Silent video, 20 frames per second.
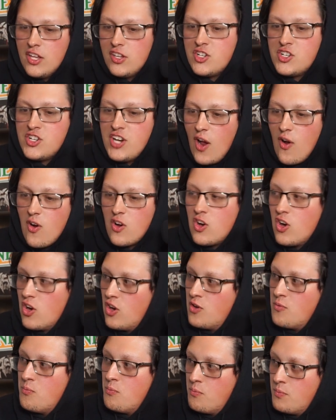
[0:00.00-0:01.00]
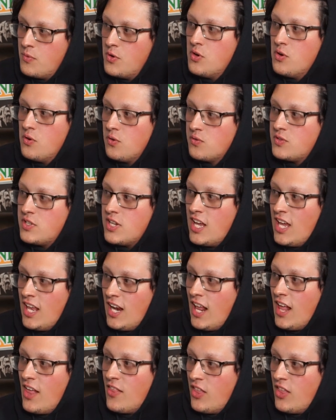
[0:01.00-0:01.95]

shower curtain moved and